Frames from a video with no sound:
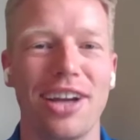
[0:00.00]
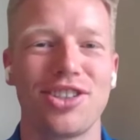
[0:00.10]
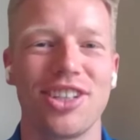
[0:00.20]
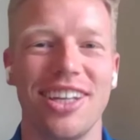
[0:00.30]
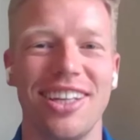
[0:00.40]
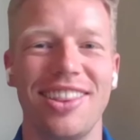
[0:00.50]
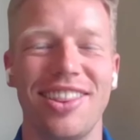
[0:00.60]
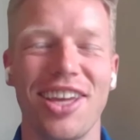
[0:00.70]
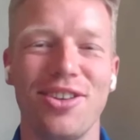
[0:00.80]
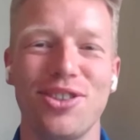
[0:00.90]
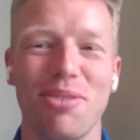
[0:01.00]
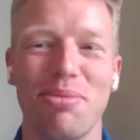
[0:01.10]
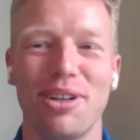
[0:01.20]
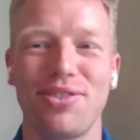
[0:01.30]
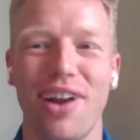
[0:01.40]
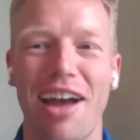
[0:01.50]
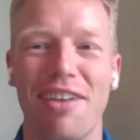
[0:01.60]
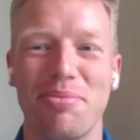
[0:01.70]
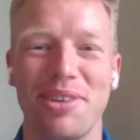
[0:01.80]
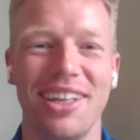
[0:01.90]
Ashley. Thank you so much for
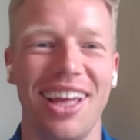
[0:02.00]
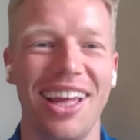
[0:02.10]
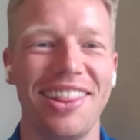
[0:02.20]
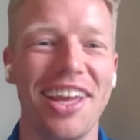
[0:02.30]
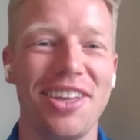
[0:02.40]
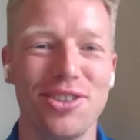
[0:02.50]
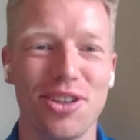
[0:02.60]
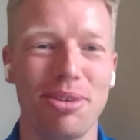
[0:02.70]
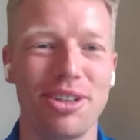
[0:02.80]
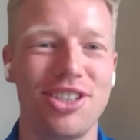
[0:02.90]
having me. Thank you so